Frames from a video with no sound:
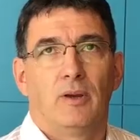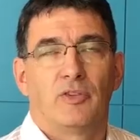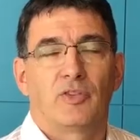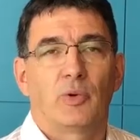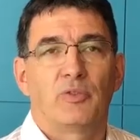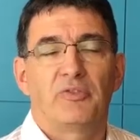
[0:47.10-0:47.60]

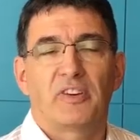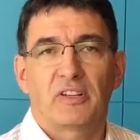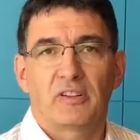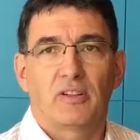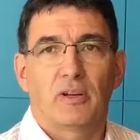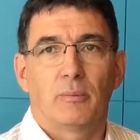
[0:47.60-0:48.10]
So in
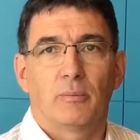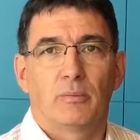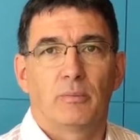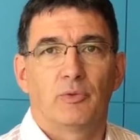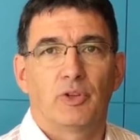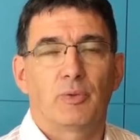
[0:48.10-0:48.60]
fact,
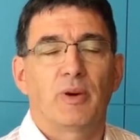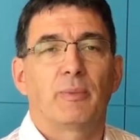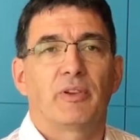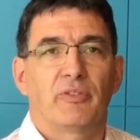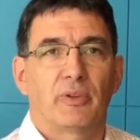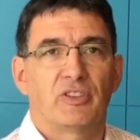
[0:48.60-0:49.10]

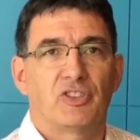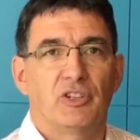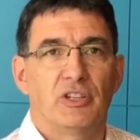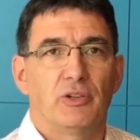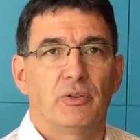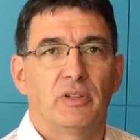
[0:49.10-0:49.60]
requirements
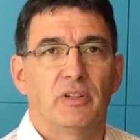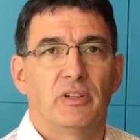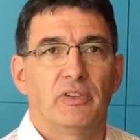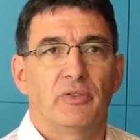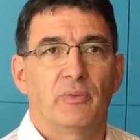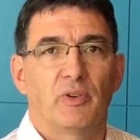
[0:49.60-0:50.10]
engineering
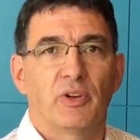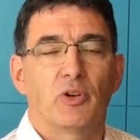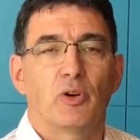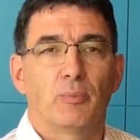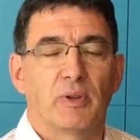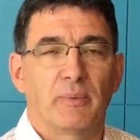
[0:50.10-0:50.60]
is very
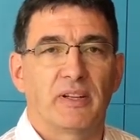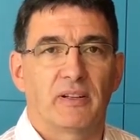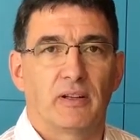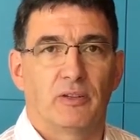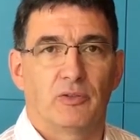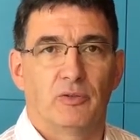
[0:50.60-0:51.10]

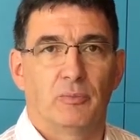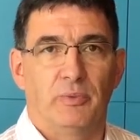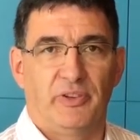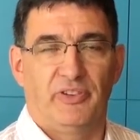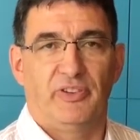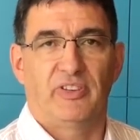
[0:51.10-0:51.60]
complementary to
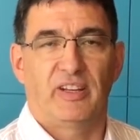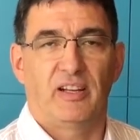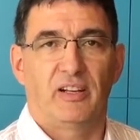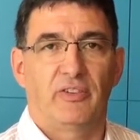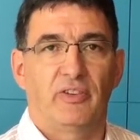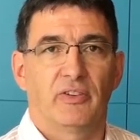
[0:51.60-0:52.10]
business
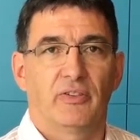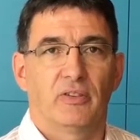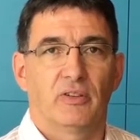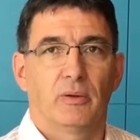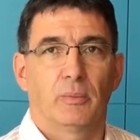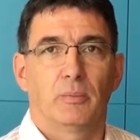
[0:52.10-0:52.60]
analysis.
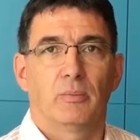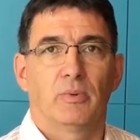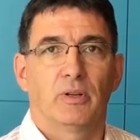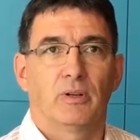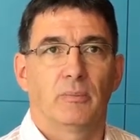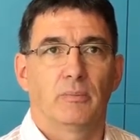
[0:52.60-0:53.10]

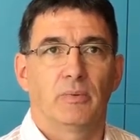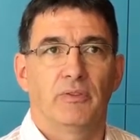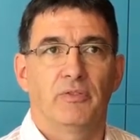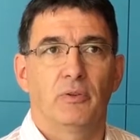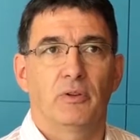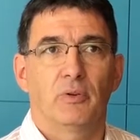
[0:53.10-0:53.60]

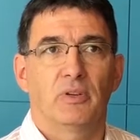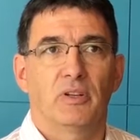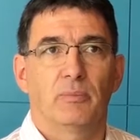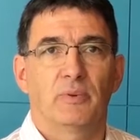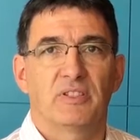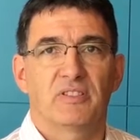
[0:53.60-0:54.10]
If you look
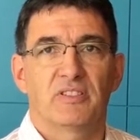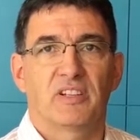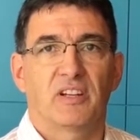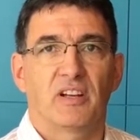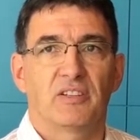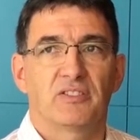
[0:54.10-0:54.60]
at business
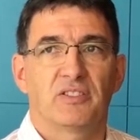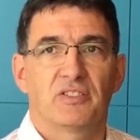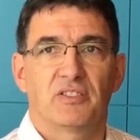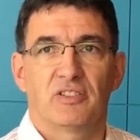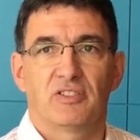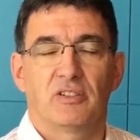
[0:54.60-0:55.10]
analysis,
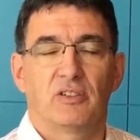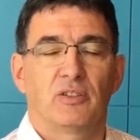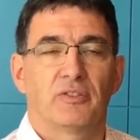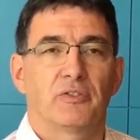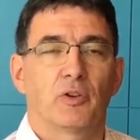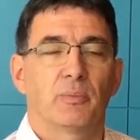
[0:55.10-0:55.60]
there's a lot
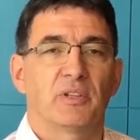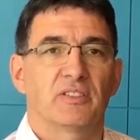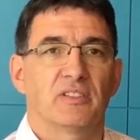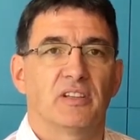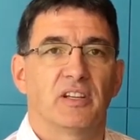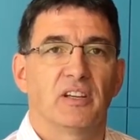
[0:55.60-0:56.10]
of topics
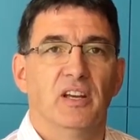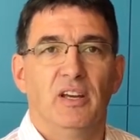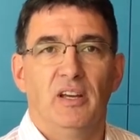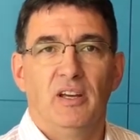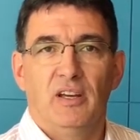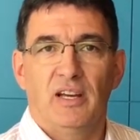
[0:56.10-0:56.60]
like
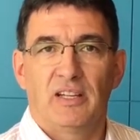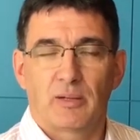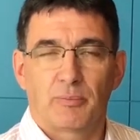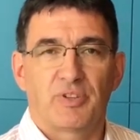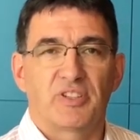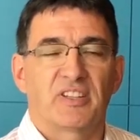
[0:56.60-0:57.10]

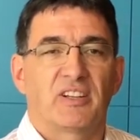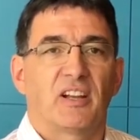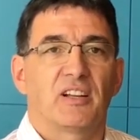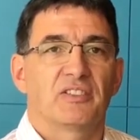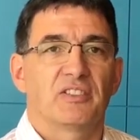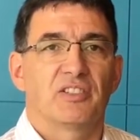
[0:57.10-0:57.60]
enterprise
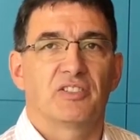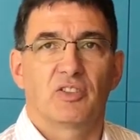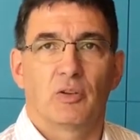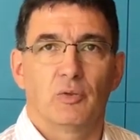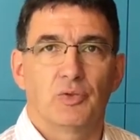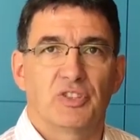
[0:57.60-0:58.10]
analysis,
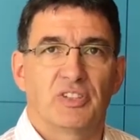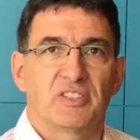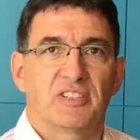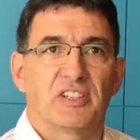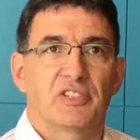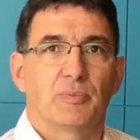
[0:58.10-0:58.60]
solution
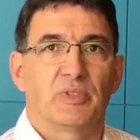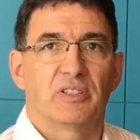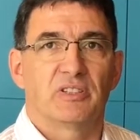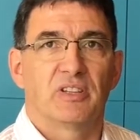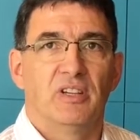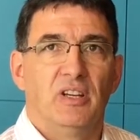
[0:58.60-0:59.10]

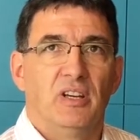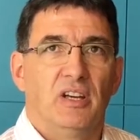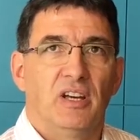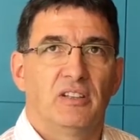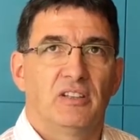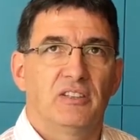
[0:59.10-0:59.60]
assessment,
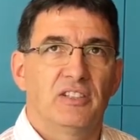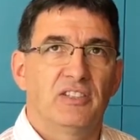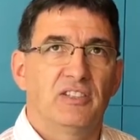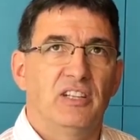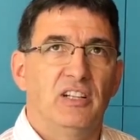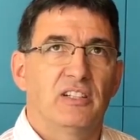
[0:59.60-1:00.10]
and this
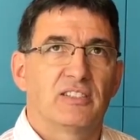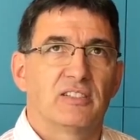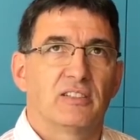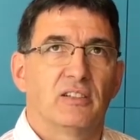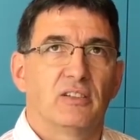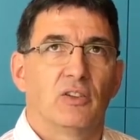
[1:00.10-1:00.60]
deals
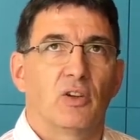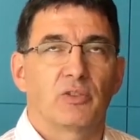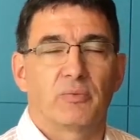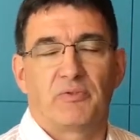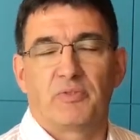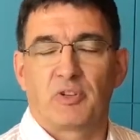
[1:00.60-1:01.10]

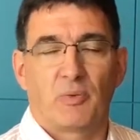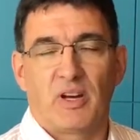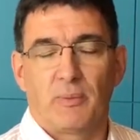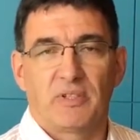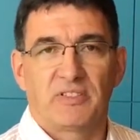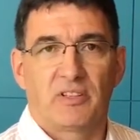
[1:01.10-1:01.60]
not with
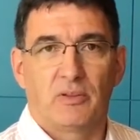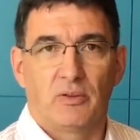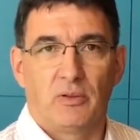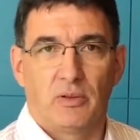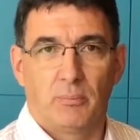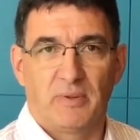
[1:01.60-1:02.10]
requirements at
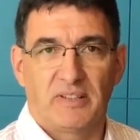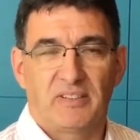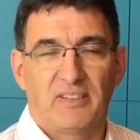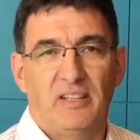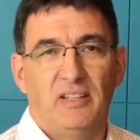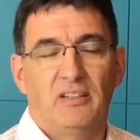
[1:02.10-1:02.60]
all.
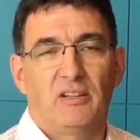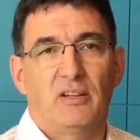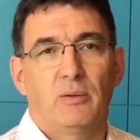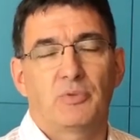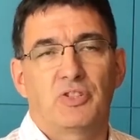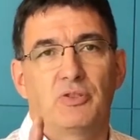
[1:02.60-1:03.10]
But then it
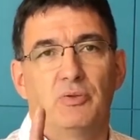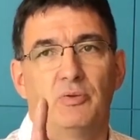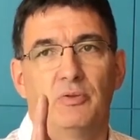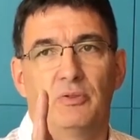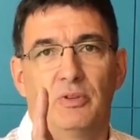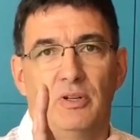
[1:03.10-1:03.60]
comes
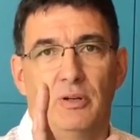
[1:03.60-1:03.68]
to